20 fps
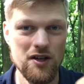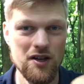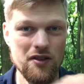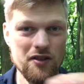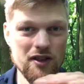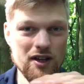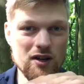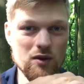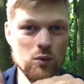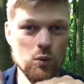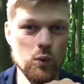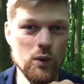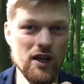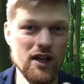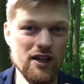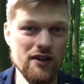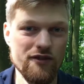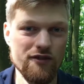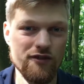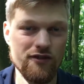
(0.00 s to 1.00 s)
and then we
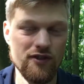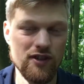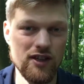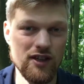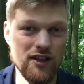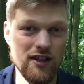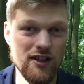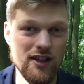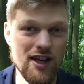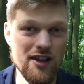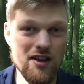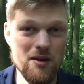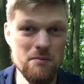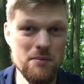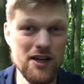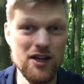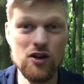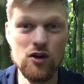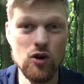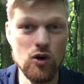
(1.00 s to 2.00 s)
have another
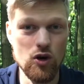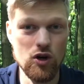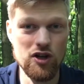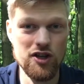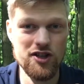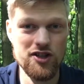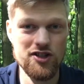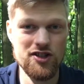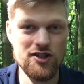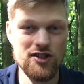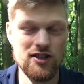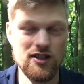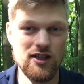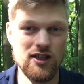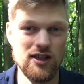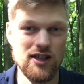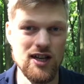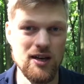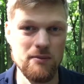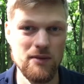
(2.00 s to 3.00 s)
big course
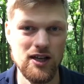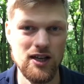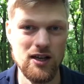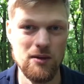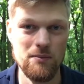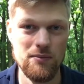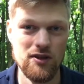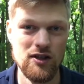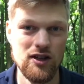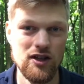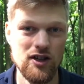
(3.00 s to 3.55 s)
coming up